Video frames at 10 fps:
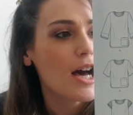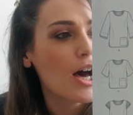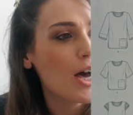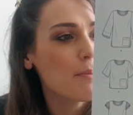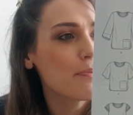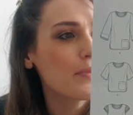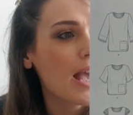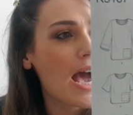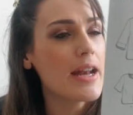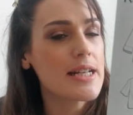and
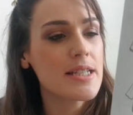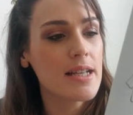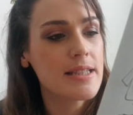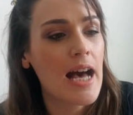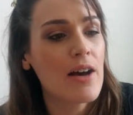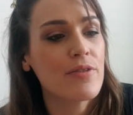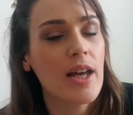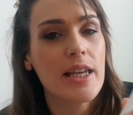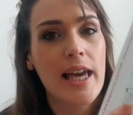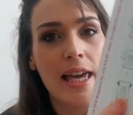it does have
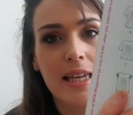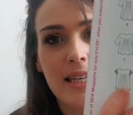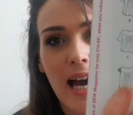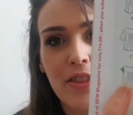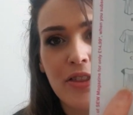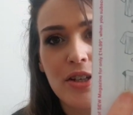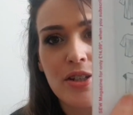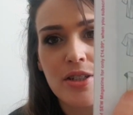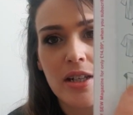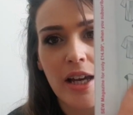like a
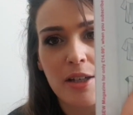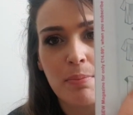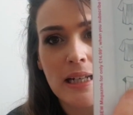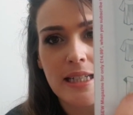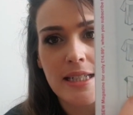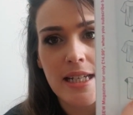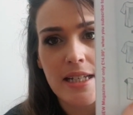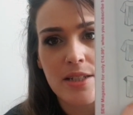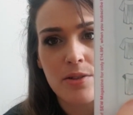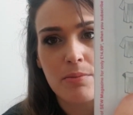gathered like pleated